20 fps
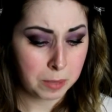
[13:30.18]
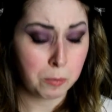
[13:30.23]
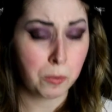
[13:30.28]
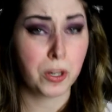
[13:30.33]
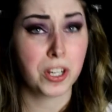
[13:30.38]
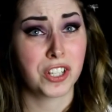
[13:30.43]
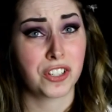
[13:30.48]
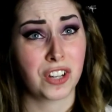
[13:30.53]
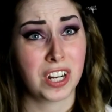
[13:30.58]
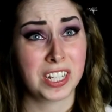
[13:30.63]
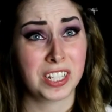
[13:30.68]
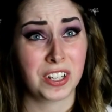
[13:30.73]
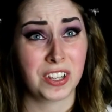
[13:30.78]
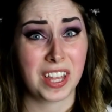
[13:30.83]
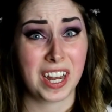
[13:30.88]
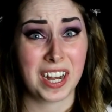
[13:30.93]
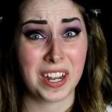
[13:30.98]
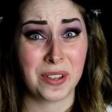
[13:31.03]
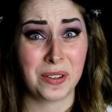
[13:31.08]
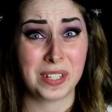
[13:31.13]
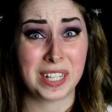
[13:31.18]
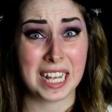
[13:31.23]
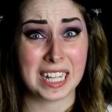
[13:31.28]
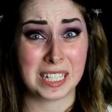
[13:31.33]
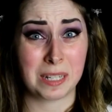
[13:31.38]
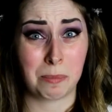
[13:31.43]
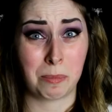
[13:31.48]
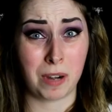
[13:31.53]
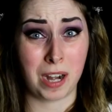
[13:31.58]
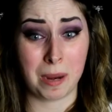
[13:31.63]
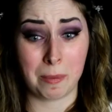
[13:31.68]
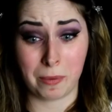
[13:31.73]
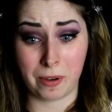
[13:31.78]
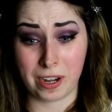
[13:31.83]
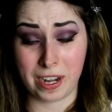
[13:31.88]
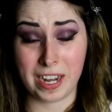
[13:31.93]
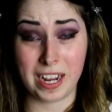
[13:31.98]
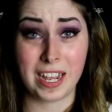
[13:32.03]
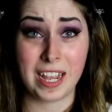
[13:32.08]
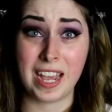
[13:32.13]
moisturizer that I use has a primer
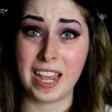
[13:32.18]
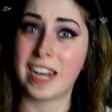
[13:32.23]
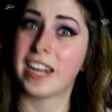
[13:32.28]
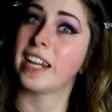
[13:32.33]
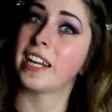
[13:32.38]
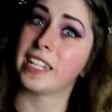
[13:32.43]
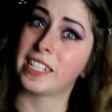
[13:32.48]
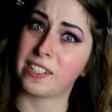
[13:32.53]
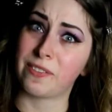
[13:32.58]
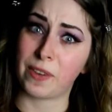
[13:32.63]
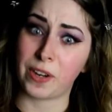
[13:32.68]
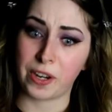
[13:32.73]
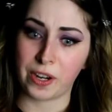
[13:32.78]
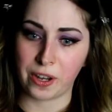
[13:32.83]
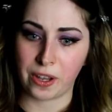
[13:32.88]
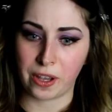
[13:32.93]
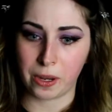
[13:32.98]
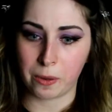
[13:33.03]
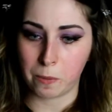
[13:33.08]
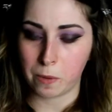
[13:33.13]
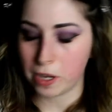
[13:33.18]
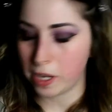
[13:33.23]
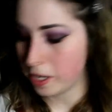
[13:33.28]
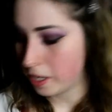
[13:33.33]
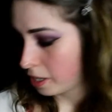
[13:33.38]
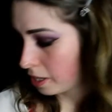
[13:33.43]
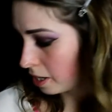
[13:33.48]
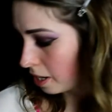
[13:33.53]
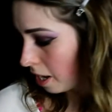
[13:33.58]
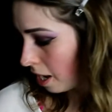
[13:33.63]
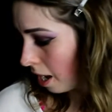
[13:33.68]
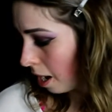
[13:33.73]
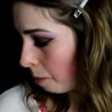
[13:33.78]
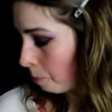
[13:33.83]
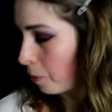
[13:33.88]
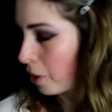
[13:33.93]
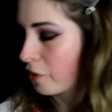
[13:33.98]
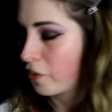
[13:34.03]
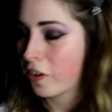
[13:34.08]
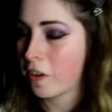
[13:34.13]
in it, and it is a very good one.
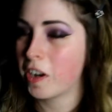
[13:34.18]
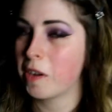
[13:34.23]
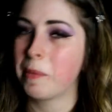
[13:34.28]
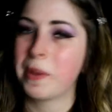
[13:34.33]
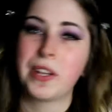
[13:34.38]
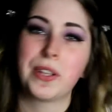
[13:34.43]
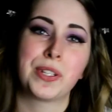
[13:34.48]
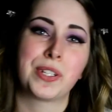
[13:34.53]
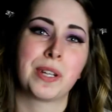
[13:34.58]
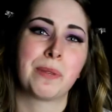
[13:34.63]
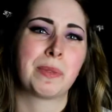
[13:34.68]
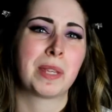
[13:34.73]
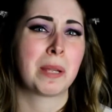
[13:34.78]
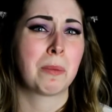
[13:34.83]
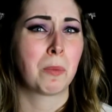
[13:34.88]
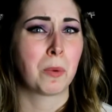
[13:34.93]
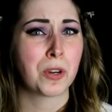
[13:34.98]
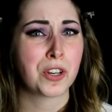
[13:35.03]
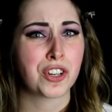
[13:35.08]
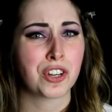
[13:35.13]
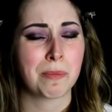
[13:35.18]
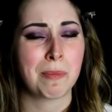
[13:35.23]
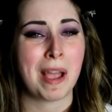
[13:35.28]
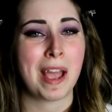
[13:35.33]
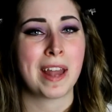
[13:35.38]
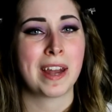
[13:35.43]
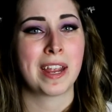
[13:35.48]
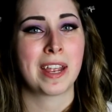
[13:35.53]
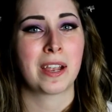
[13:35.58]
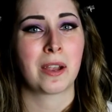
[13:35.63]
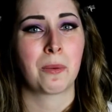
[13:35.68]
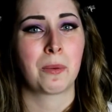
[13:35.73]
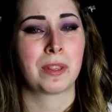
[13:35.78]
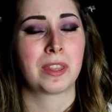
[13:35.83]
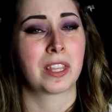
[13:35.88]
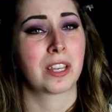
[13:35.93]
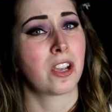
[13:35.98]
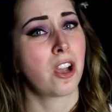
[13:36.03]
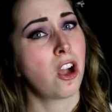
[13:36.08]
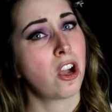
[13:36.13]
But if I'm going to be doing something more dramatic with
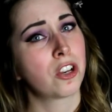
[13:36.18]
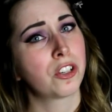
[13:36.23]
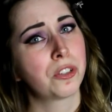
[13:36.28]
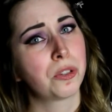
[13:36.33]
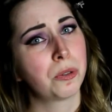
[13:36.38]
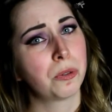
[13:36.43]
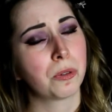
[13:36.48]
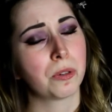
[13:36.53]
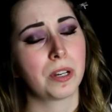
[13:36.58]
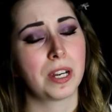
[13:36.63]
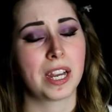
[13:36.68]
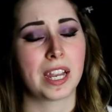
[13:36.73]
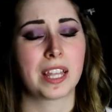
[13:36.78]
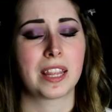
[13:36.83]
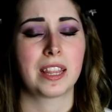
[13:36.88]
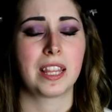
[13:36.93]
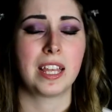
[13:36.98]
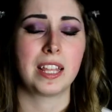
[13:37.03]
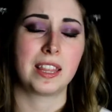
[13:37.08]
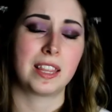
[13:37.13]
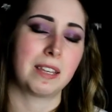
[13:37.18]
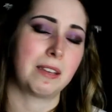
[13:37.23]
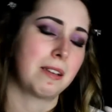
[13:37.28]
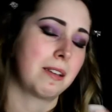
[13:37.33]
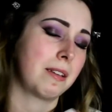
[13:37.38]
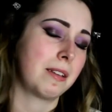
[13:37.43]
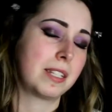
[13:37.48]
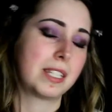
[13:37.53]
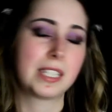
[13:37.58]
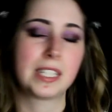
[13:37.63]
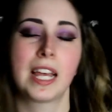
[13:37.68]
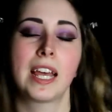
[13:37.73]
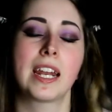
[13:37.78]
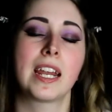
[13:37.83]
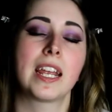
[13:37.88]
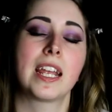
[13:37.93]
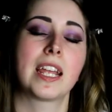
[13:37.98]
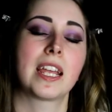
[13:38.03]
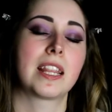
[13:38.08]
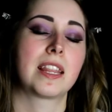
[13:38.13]
the contouring and the
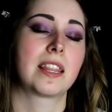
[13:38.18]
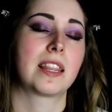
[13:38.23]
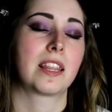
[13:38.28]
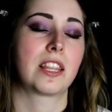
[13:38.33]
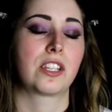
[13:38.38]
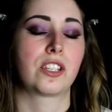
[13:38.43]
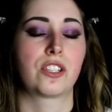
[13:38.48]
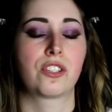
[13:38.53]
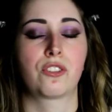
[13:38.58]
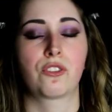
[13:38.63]
setting and the